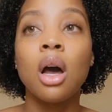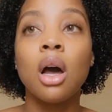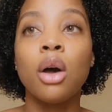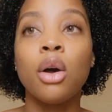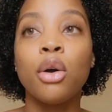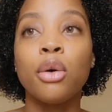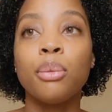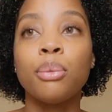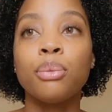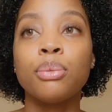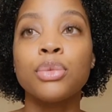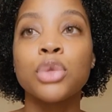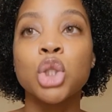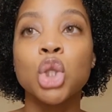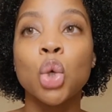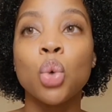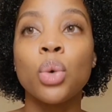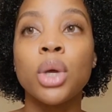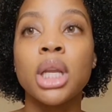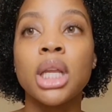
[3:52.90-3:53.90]
Um,
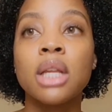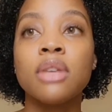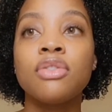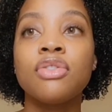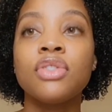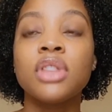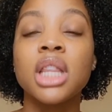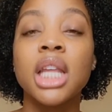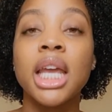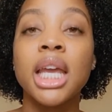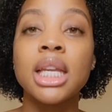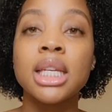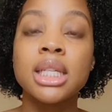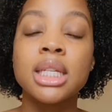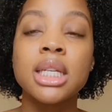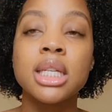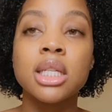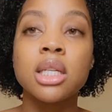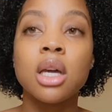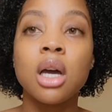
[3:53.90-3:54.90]
so when it
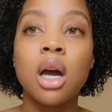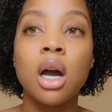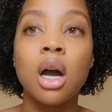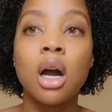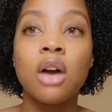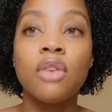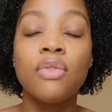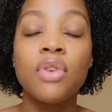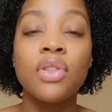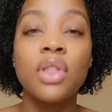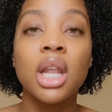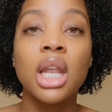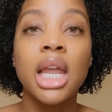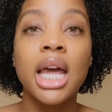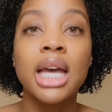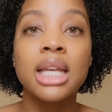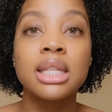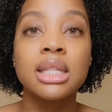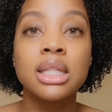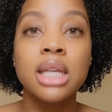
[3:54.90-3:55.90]
landed um, for the
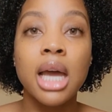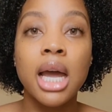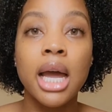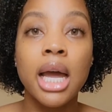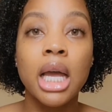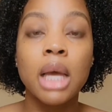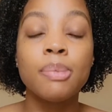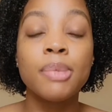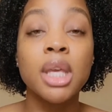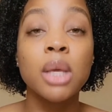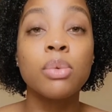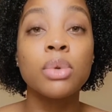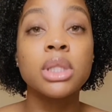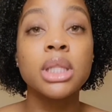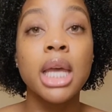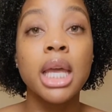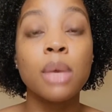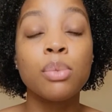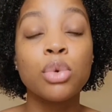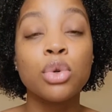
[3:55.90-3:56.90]
last time, he
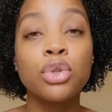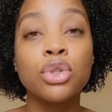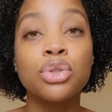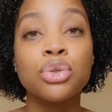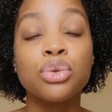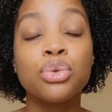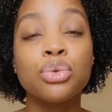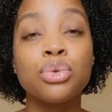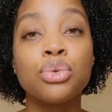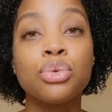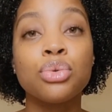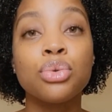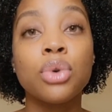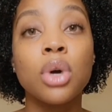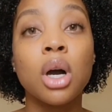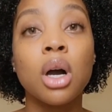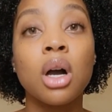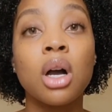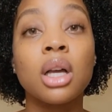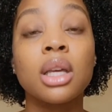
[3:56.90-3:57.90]
was able to
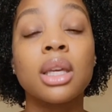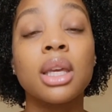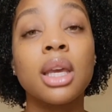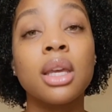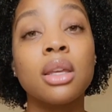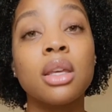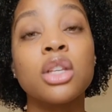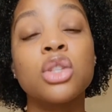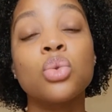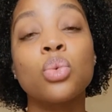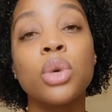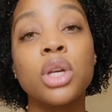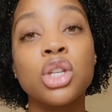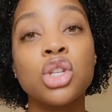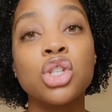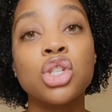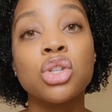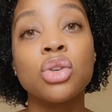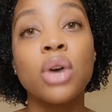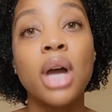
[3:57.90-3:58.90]
uh, kick his
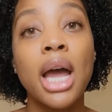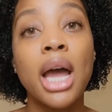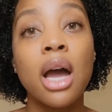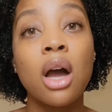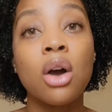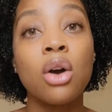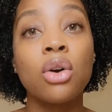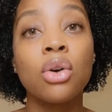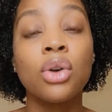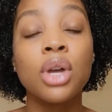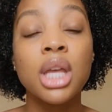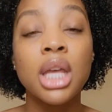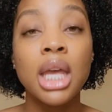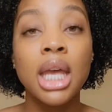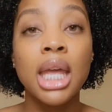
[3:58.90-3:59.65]
windshield out